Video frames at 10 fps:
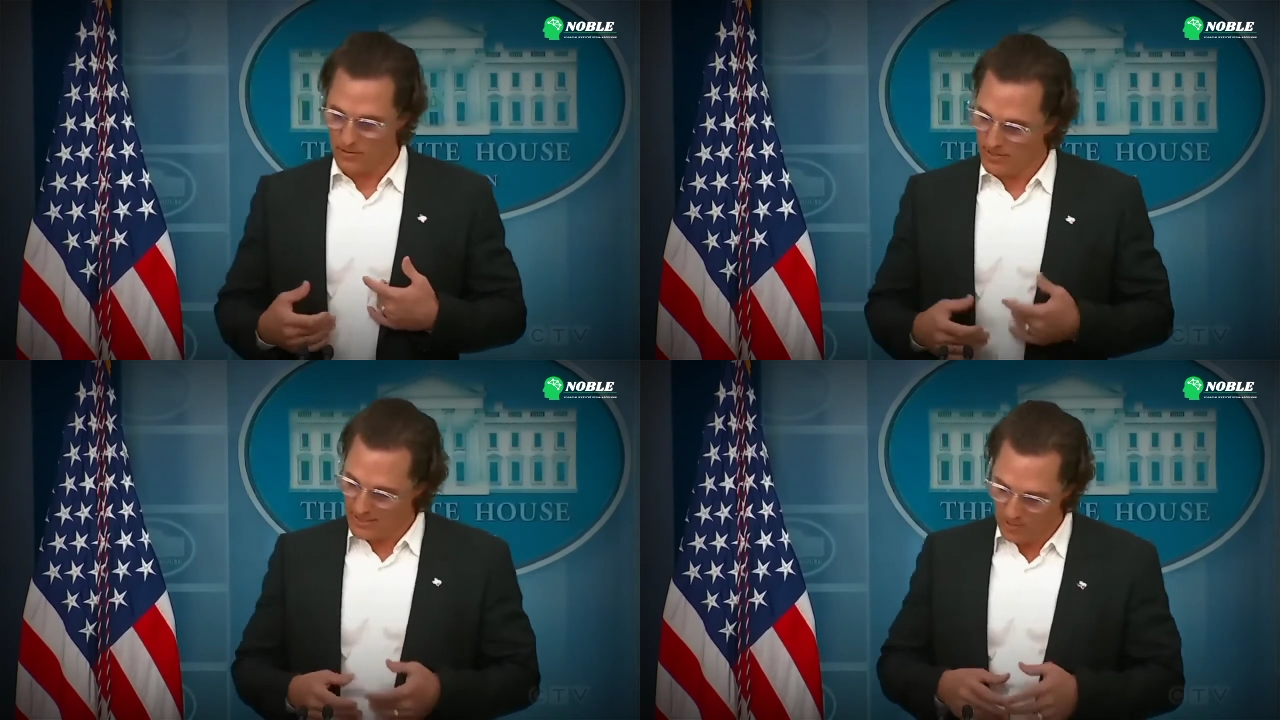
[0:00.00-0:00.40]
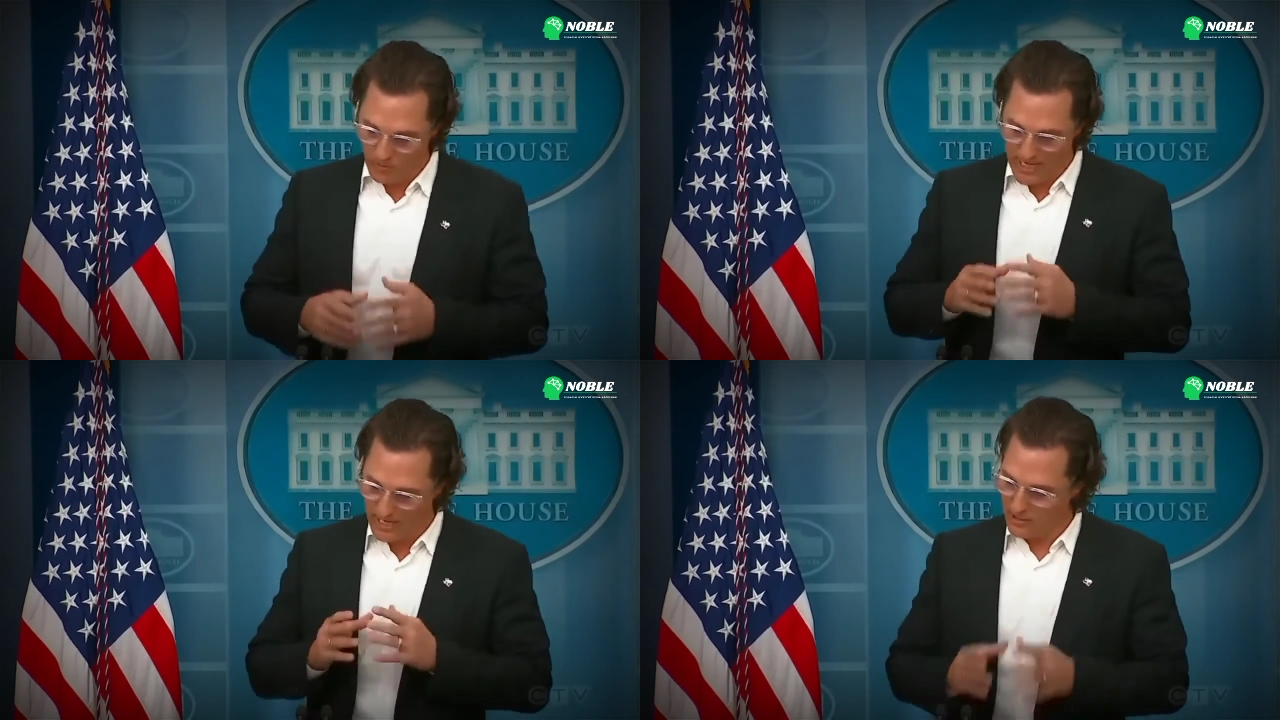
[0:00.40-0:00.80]
Again,
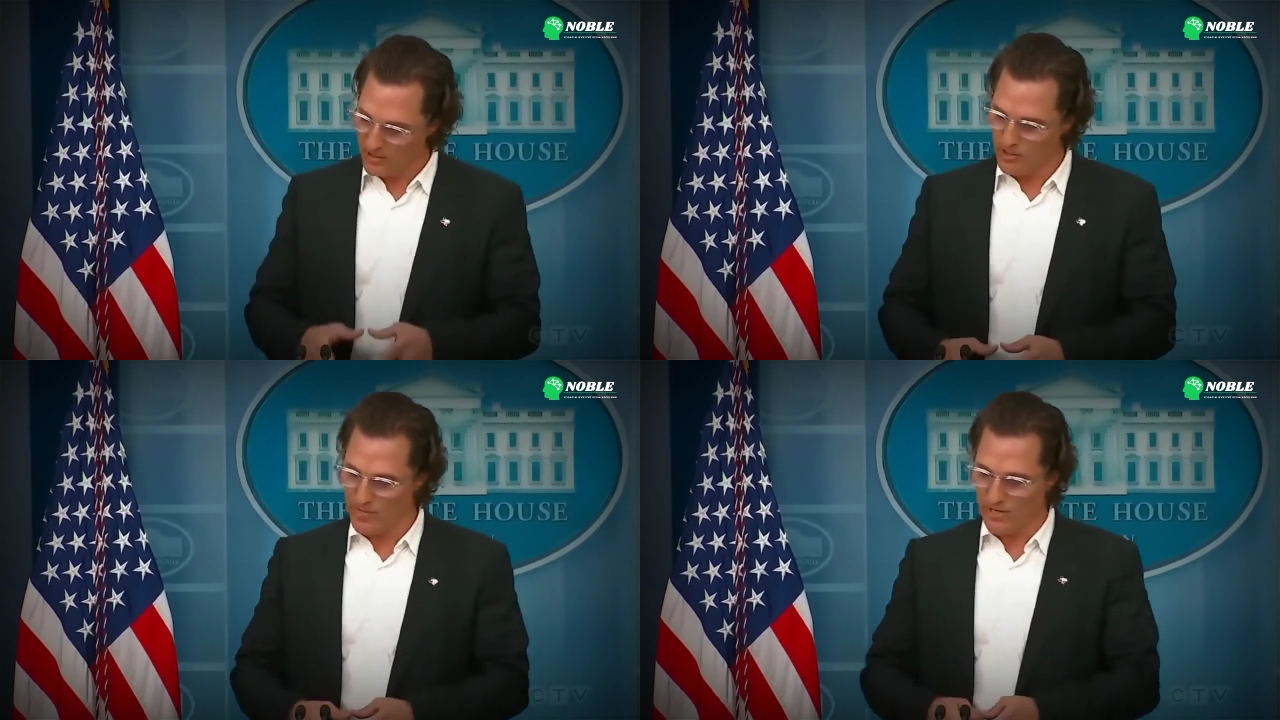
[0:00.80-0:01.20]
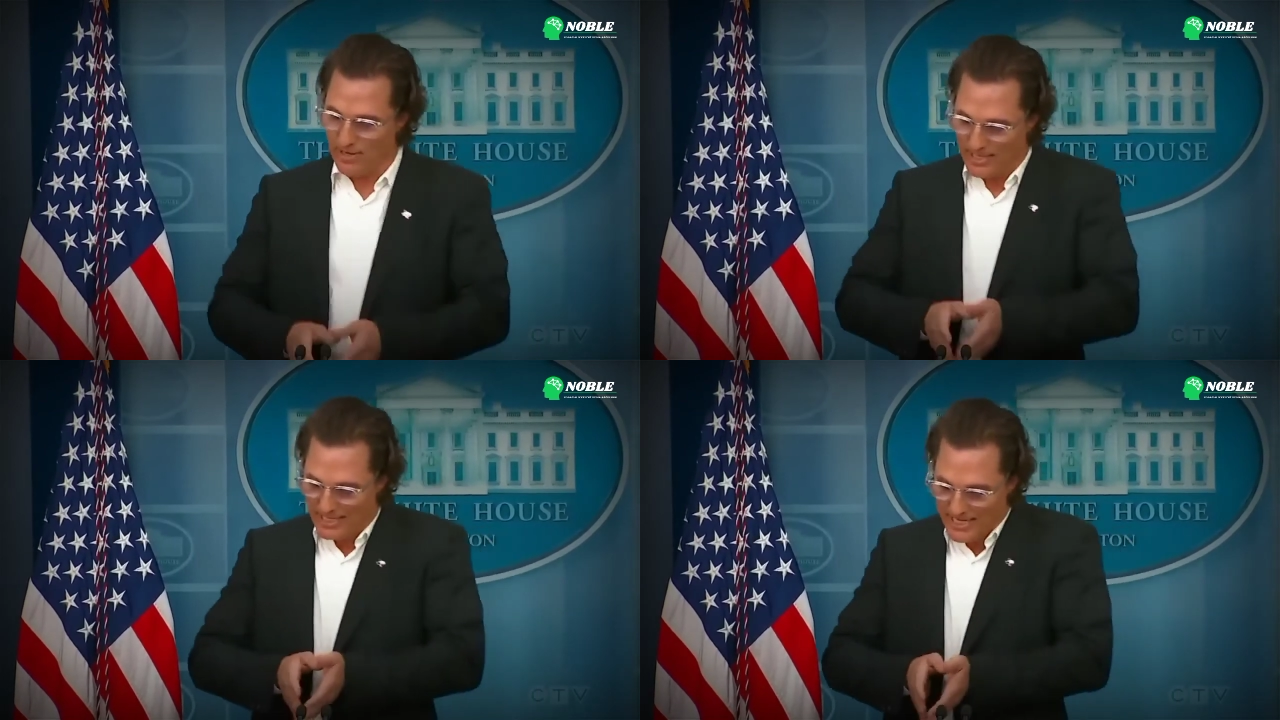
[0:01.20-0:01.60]
we got to look in the
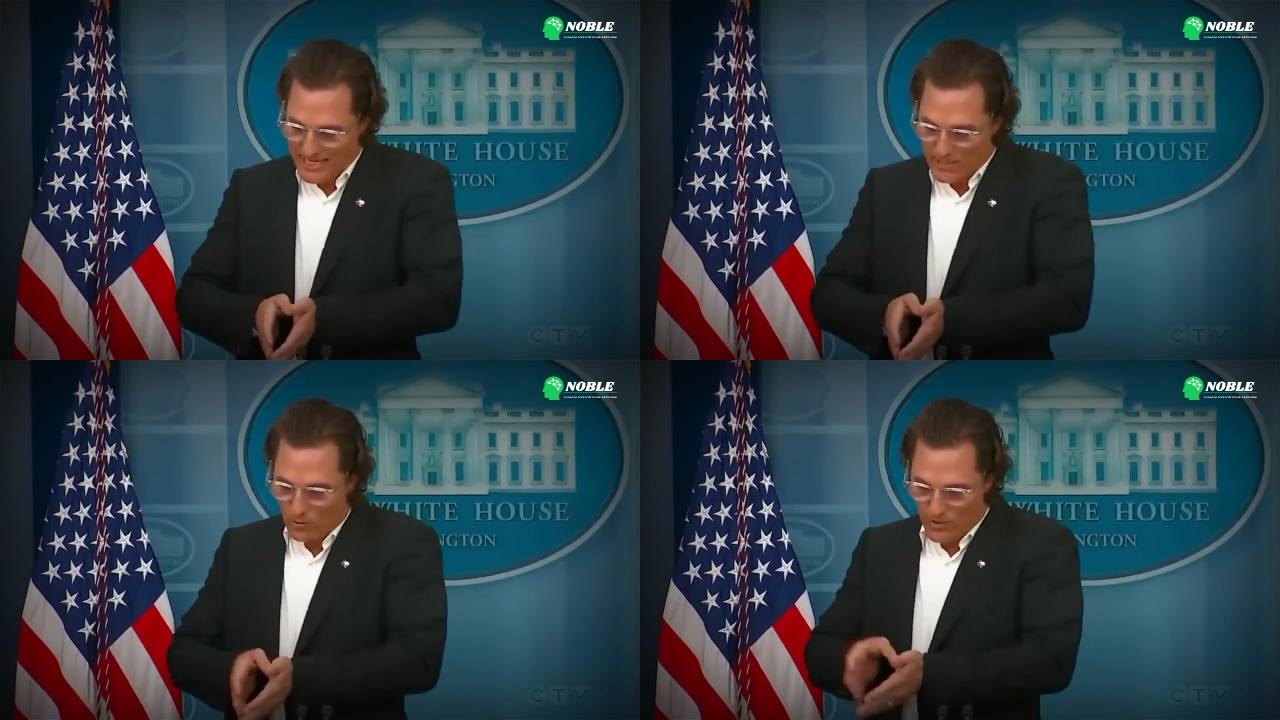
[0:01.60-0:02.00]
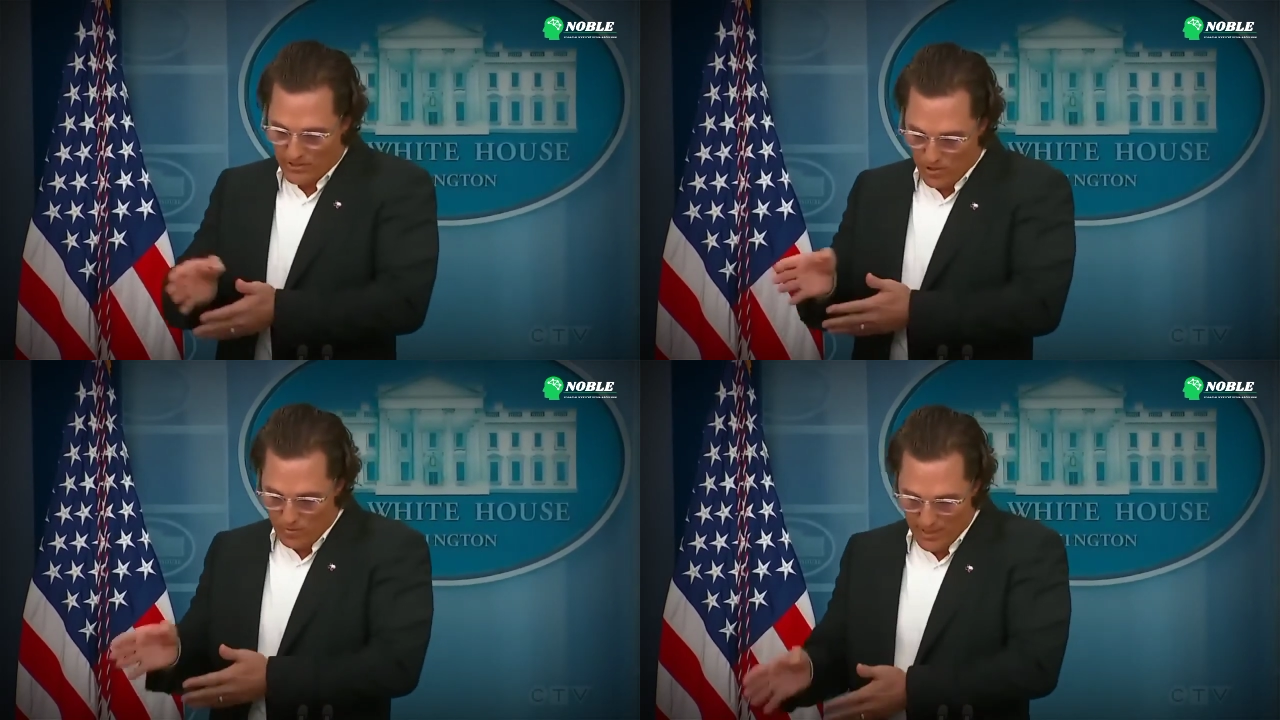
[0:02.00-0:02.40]
mirror, lead
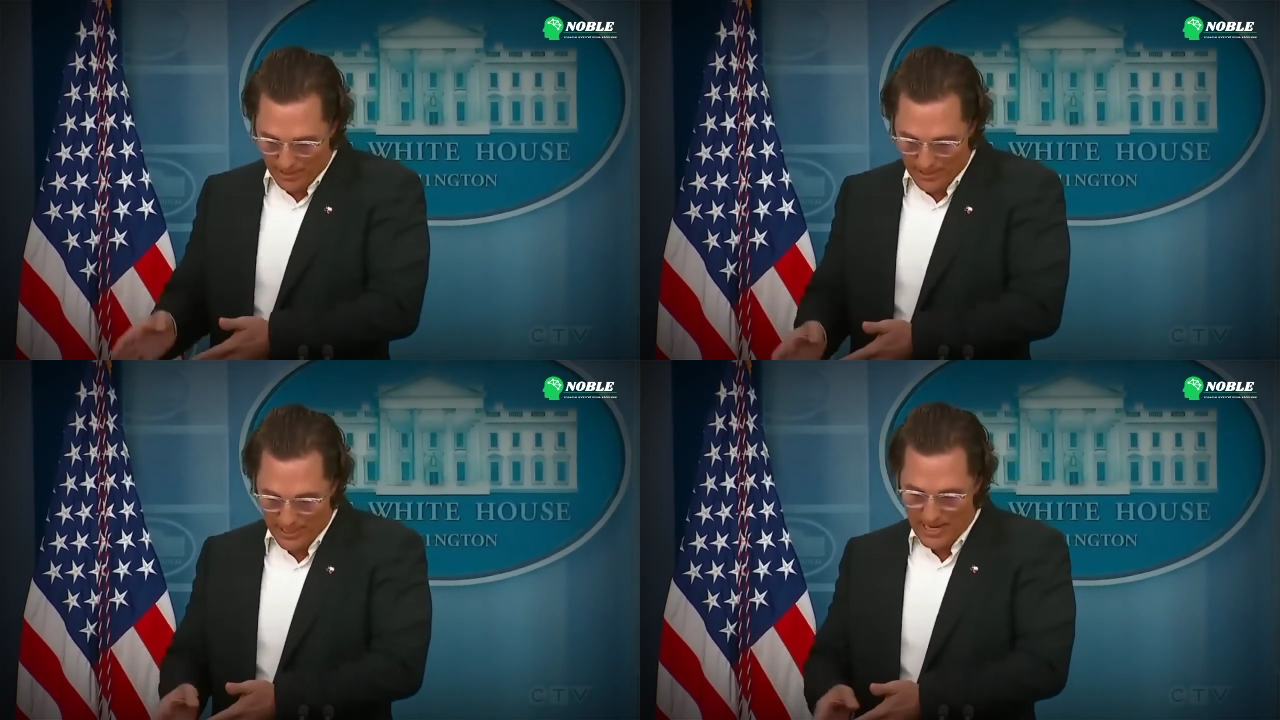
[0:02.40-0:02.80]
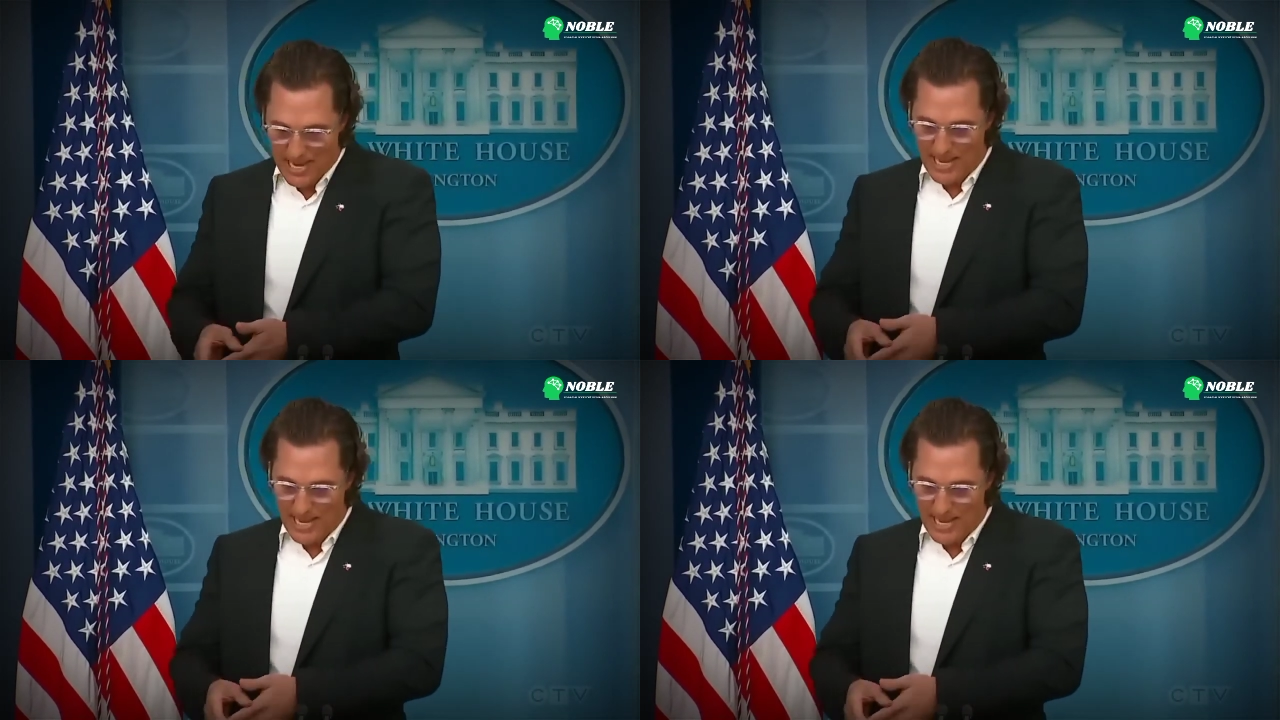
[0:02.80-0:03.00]
with humility,